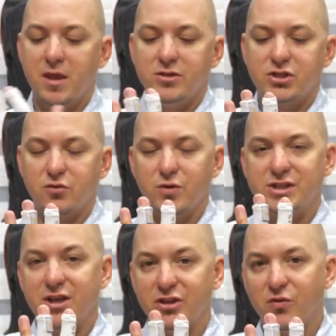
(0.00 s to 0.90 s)
It's going to
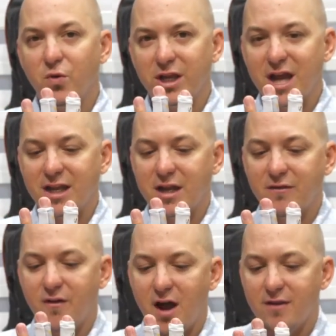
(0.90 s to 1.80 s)
retail at
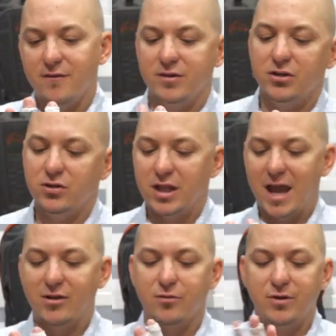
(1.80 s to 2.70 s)
$29.95. A little
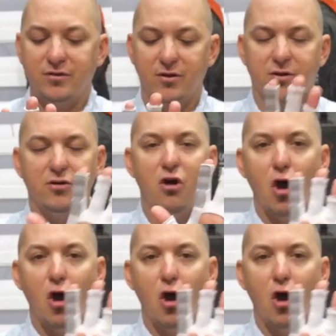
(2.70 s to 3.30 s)
lighter material,